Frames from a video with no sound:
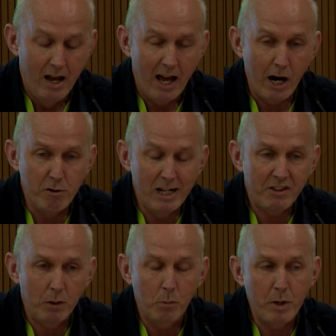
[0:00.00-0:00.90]
And I really
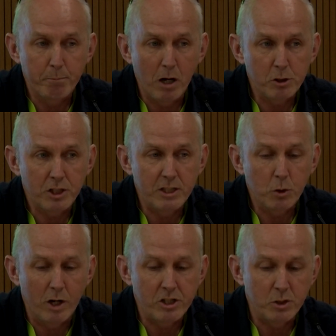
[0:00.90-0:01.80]
think when we approach these
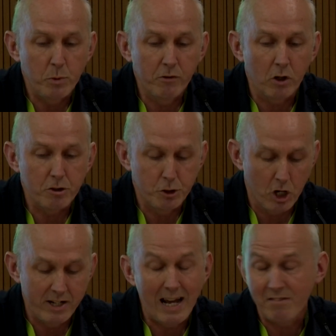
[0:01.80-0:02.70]
questions, we've got to
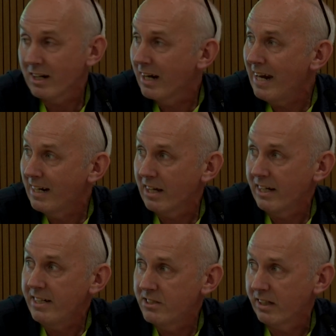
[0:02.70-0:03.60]
try and have our cake and
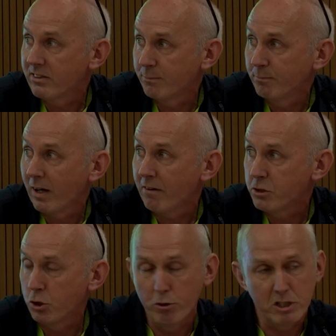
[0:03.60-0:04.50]
eat it. Have
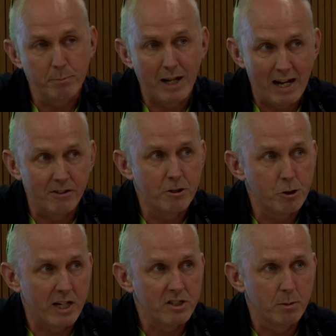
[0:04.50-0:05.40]
tourism and
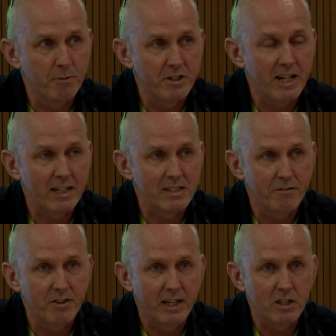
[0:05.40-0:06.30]
address some of the
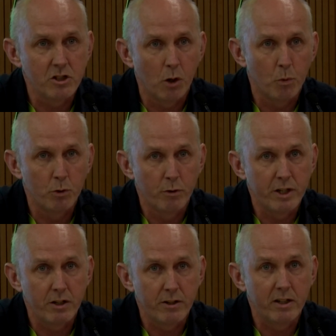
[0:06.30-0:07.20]
negative things, not one or
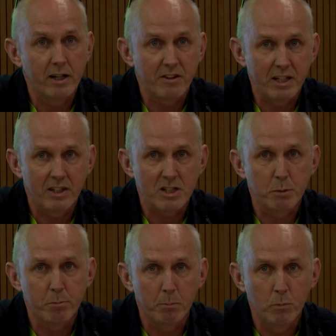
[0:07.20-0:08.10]
the other. And I think that's
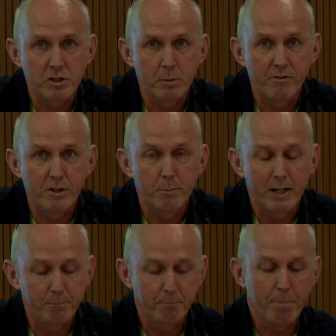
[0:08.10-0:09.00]
the problem with some of the debate.